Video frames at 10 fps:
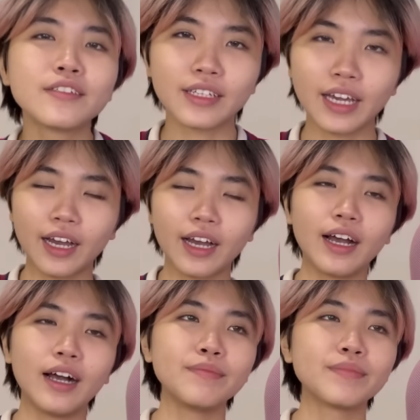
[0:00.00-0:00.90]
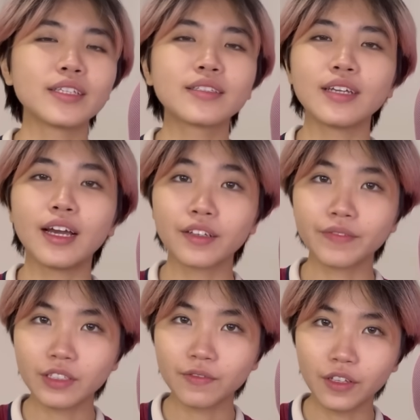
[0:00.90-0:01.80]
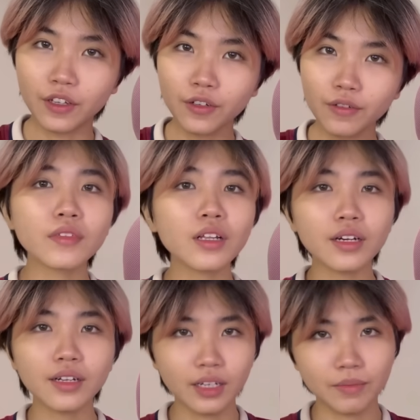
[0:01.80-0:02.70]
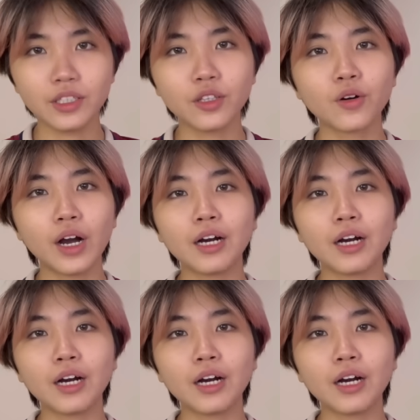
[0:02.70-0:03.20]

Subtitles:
yeah, that's the end of this video. Let me know how